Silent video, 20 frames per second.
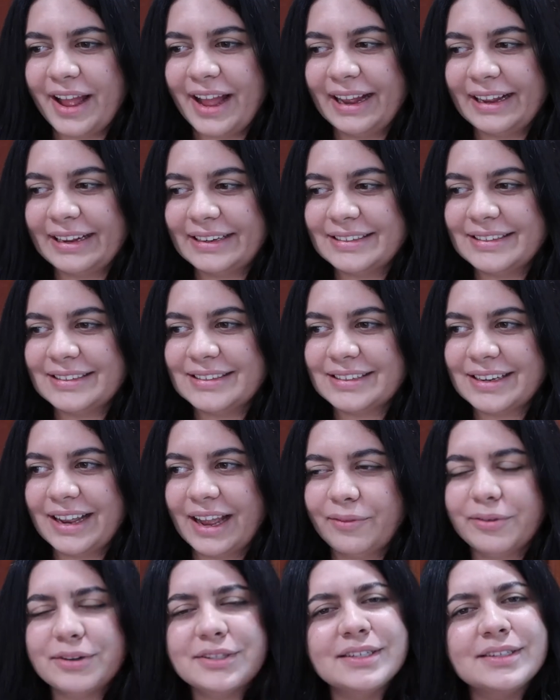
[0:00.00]
And
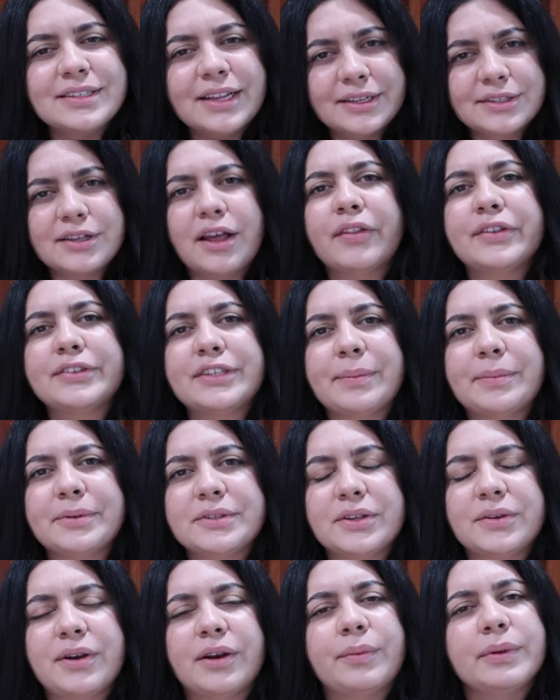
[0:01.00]
ever since I saw this
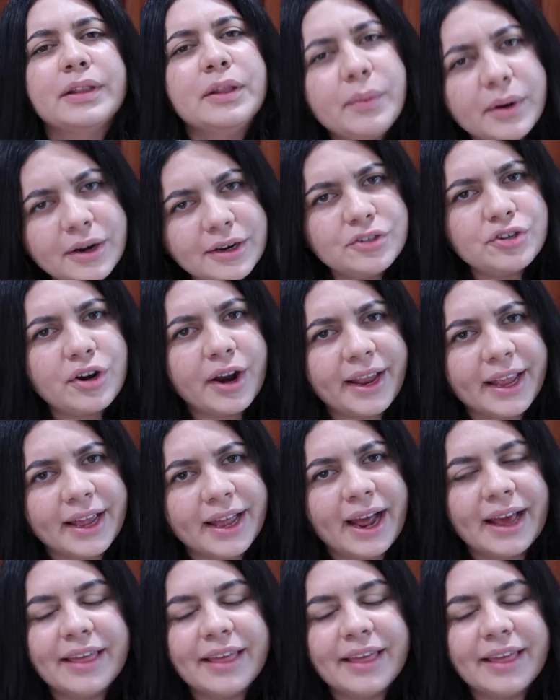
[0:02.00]
episode, I really wanted to try it.